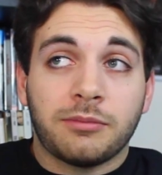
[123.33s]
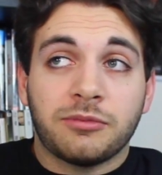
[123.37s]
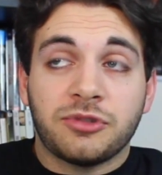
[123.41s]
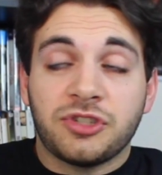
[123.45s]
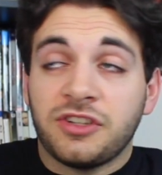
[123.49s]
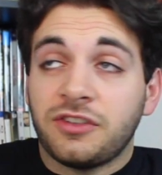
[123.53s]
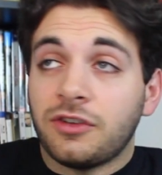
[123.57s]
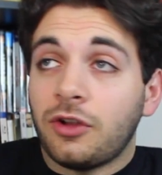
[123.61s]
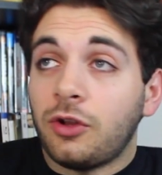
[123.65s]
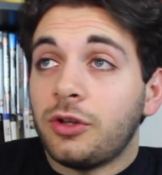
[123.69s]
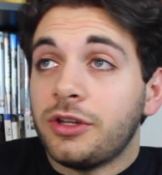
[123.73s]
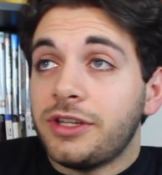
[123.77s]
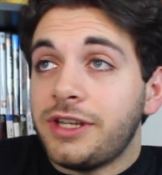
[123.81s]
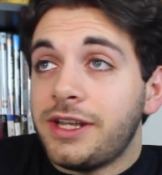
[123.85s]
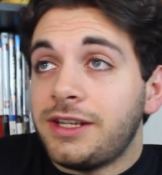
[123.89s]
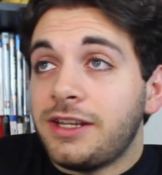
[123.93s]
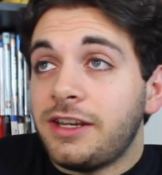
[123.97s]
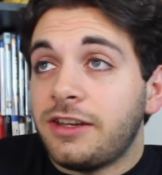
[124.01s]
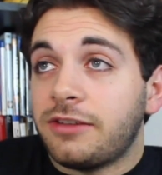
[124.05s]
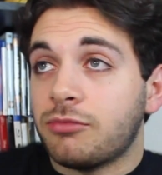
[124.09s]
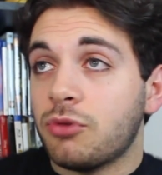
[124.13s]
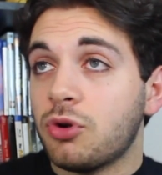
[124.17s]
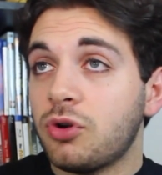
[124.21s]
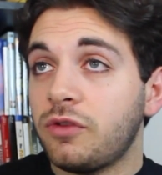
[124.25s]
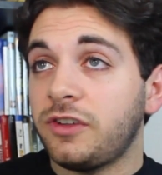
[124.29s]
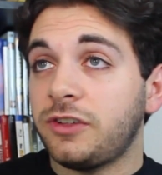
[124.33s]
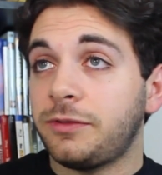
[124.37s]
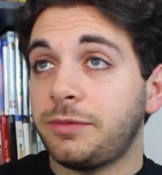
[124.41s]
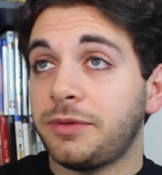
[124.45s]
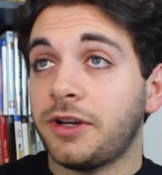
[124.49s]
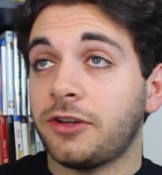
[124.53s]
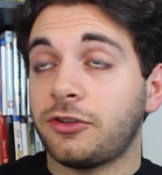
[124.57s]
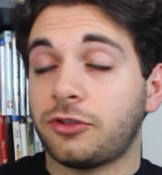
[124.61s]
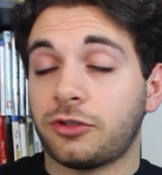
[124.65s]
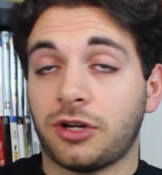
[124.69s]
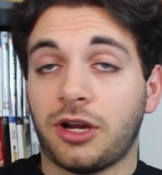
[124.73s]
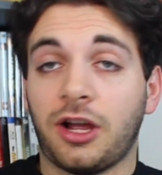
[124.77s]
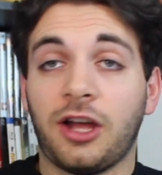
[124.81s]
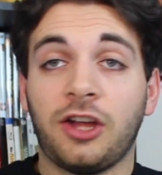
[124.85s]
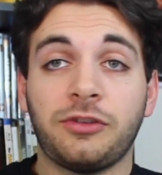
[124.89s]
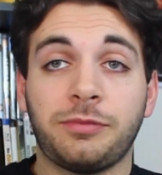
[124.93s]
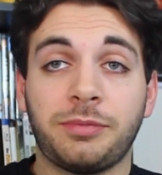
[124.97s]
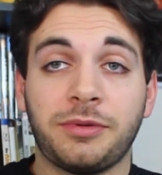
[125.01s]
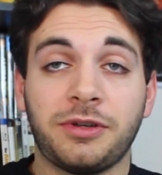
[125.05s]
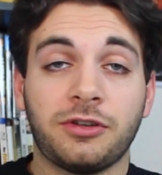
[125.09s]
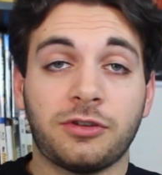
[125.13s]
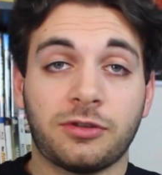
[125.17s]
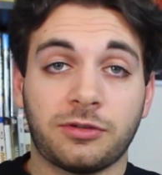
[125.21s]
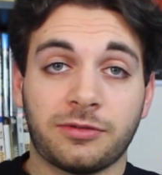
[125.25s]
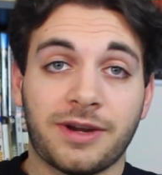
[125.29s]
She's only in these movies because her
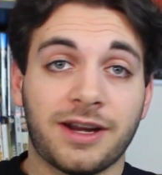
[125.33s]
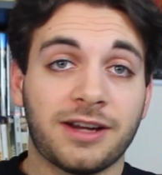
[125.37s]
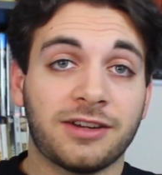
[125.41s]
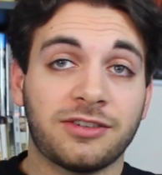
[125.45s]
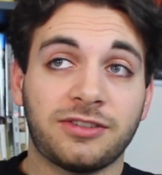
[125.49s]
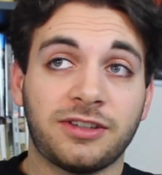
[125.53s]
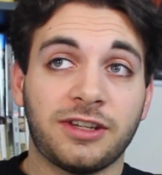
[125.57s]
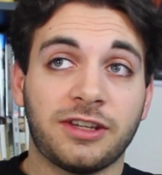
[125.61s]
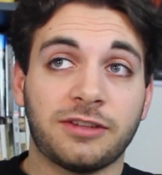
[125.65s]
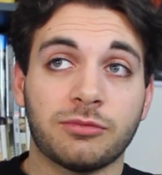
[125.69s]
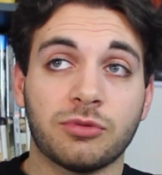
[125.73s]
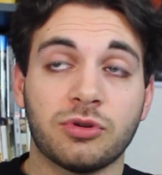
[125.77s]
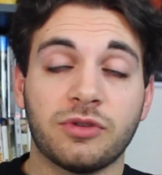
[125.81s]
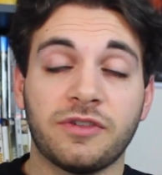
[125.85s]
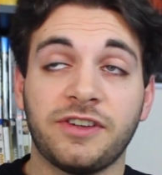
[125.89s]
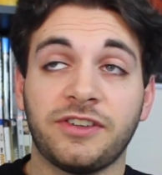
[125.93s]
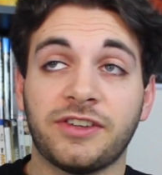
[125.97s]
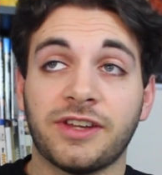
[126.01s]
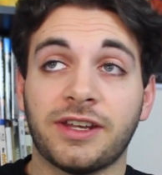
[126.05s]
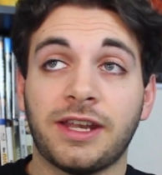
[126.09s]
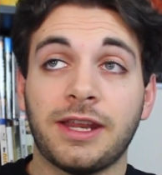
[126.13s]
husband directs these movies,